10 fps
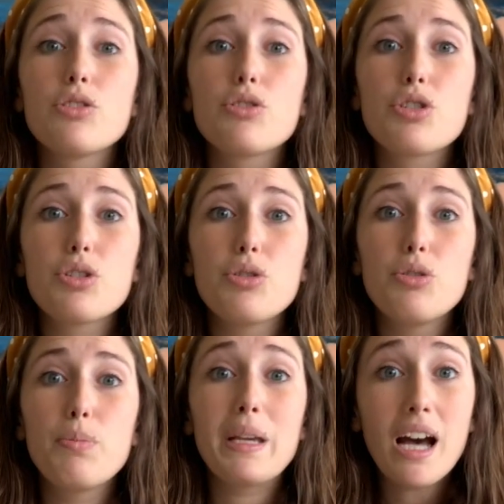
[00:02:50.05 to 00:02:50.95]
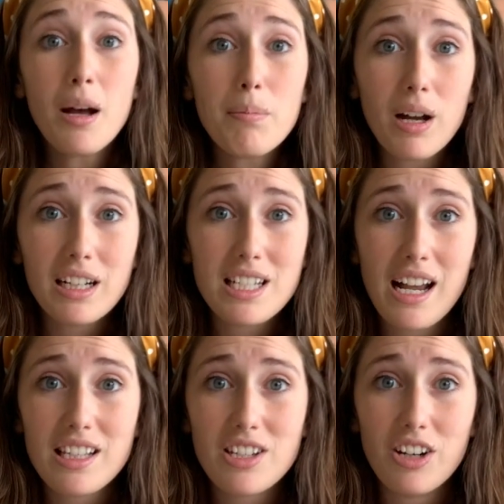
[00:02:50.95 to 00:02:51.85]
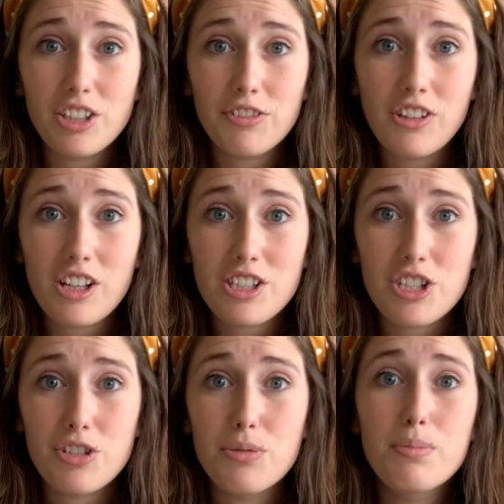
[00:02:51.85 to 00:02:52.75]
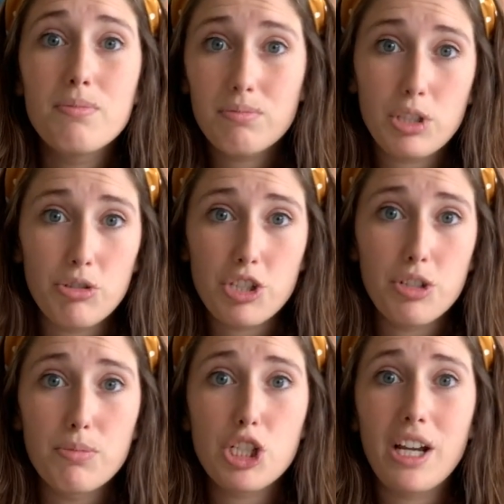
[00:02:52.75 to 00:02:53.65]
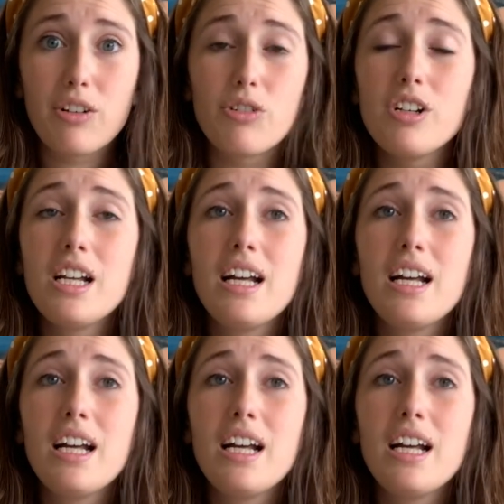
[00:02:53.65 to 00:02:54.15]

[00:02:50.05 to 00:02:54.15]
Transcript: To become monetized on your floss tube YouTube channel,